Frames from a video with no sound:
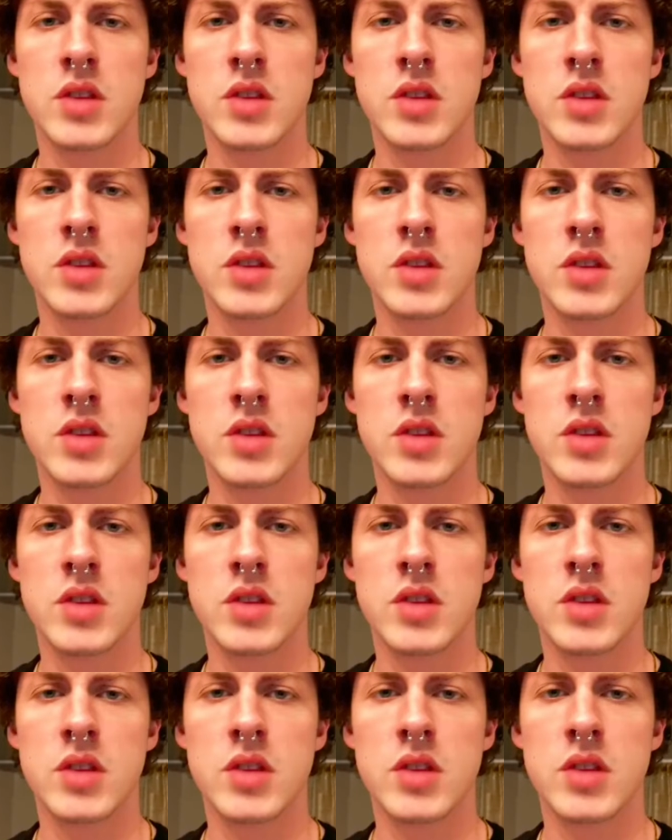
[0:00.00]

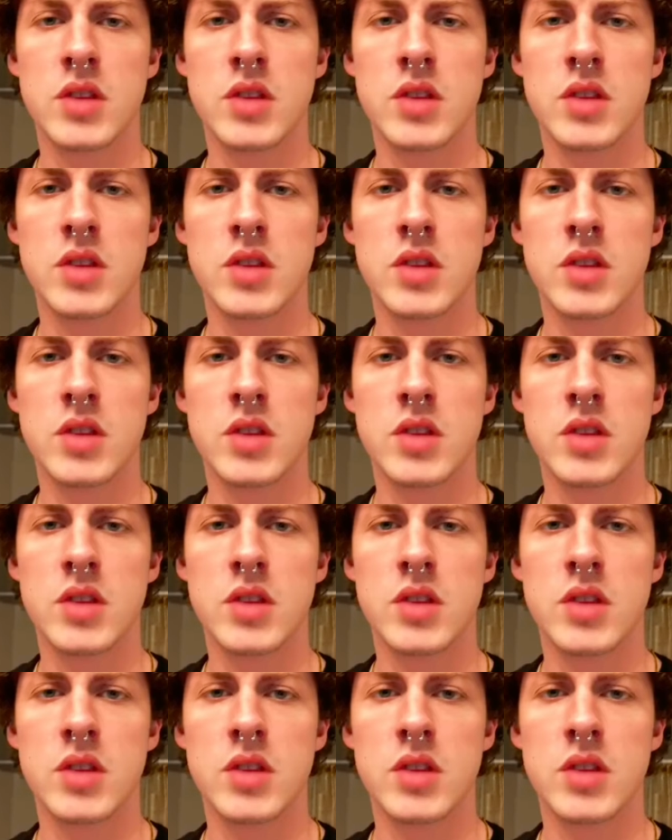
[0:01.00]

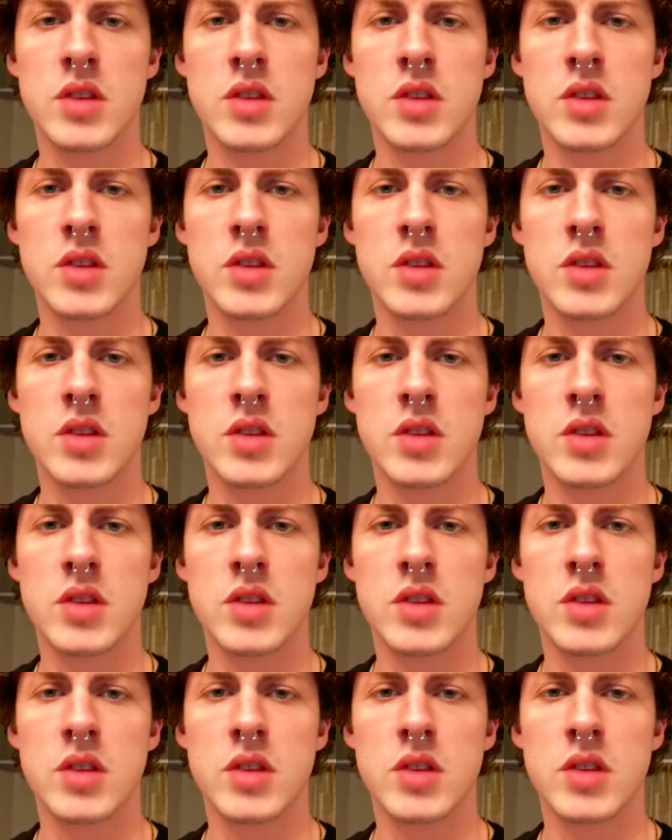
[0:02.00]

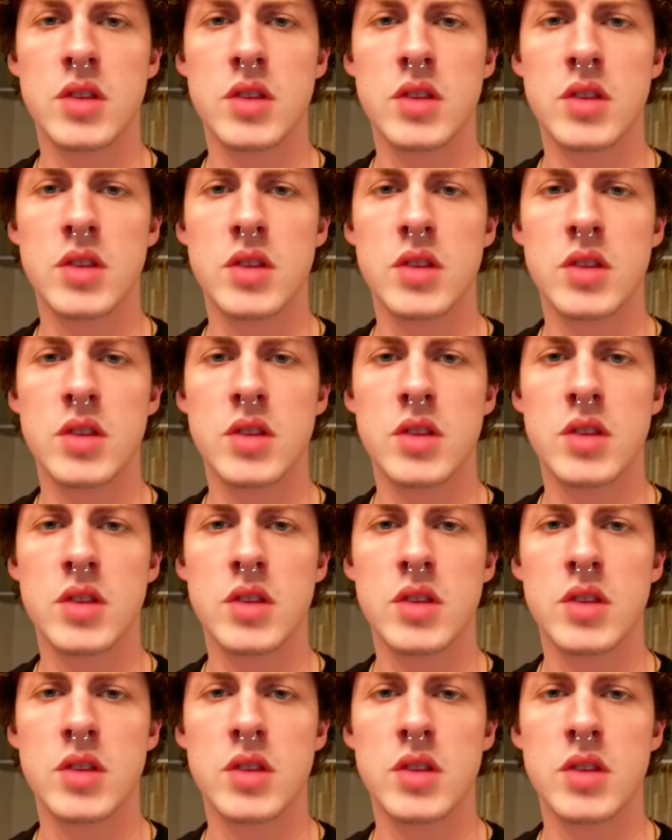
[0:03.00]

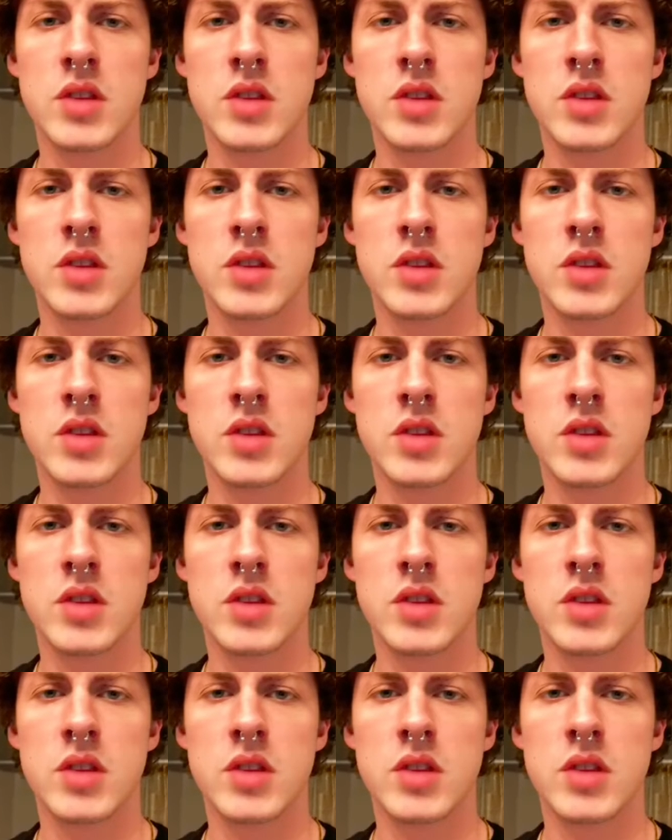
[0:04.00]
[no speech]